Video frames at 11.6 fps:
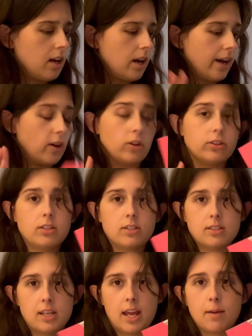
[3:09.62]
I got the
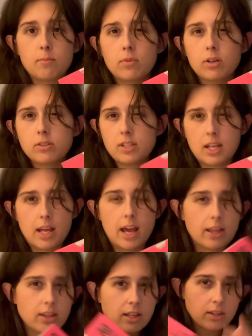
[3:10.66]
same CD. I
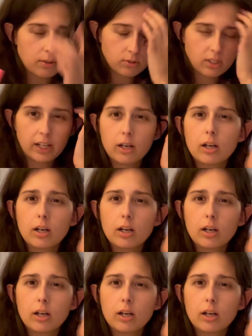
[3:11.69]
think there was like